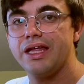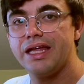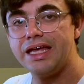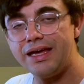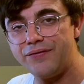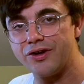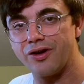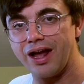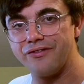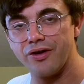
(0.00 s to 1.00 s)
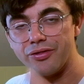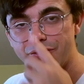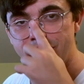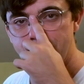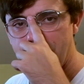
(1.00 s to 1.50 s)
If you don't have your own
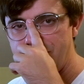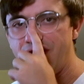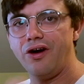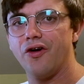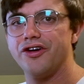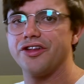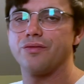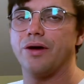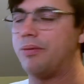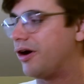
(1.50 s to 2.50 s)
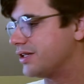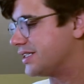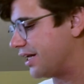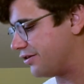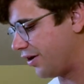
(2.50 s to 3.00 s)
3D printer or you just want parts
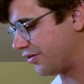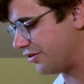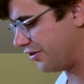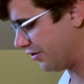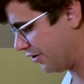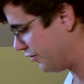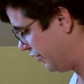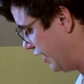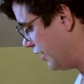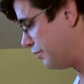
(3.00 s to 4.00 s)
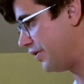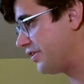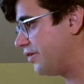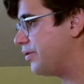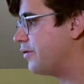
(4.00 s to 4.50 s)
sent directly to you,
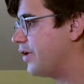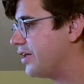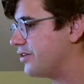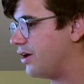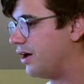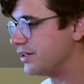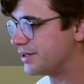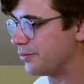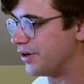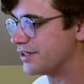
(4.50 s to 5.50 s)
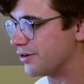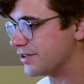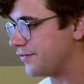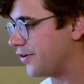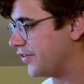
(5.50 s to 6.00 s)
PCBWay is an awesome resource
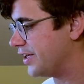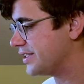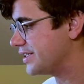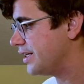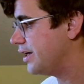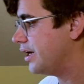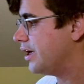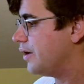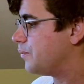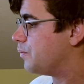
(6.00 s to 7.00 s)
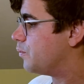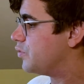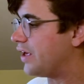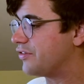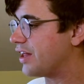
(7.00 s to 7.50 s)
for this.
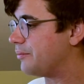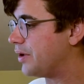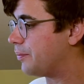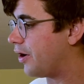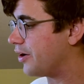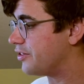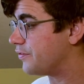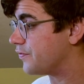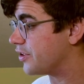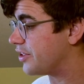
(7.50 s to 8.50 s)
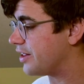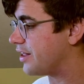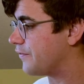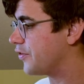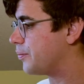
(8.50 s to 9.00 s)
They've sent me parts to test
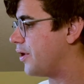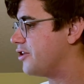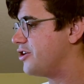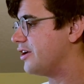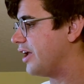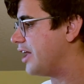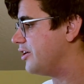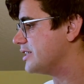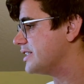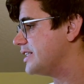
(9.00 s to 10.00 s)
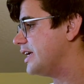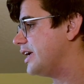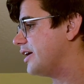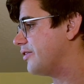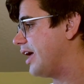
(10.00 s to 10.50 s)
out for the project, and you can see
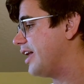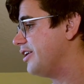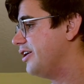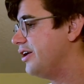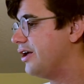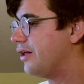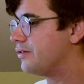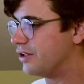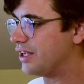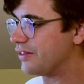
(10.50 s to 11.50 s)
here that to get